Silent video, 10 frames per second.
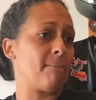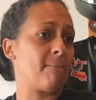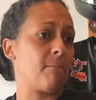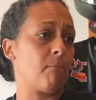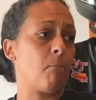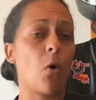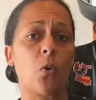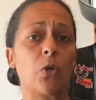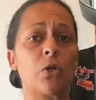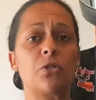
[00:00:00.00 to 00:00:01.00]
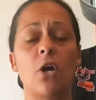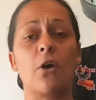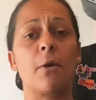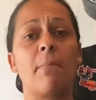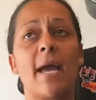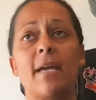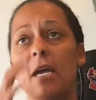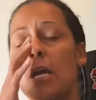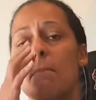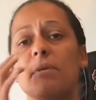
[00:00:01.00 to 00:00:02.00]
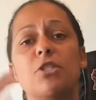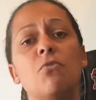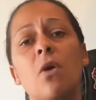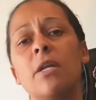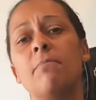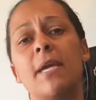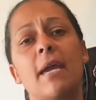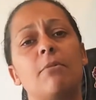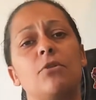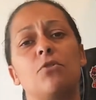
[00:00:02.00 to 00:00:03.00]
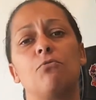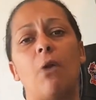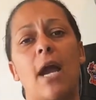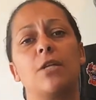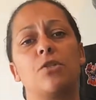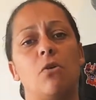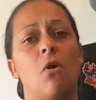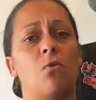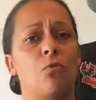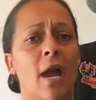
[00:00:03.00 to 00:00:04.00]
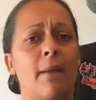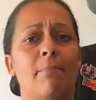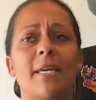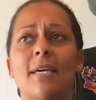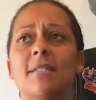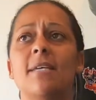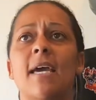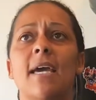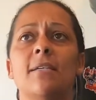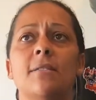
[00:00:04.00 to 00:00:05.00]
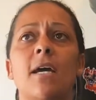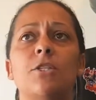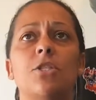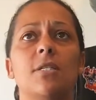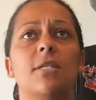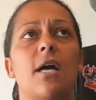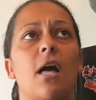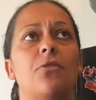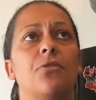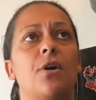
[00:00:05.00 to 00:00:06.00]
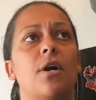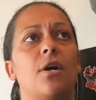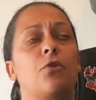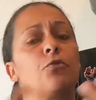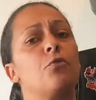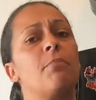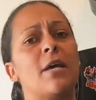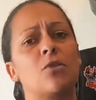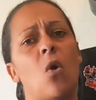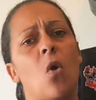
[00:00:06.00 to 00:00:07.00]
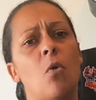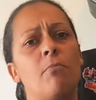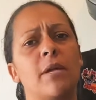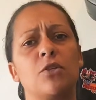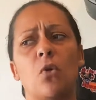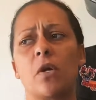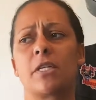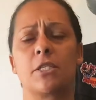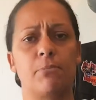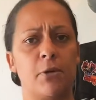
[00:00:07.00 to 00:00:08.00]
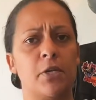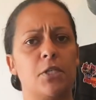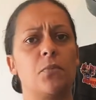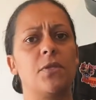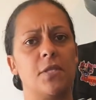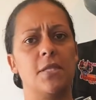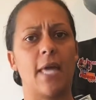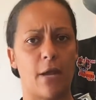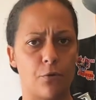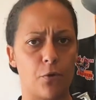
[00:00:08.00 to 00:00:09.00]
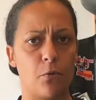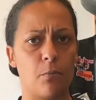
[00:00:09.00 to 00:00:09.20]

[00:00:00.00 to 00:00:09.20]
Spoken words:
motors on our bike, but you want to be able to ride your own ride, because it's not just the group as a whole, but your experience within that group.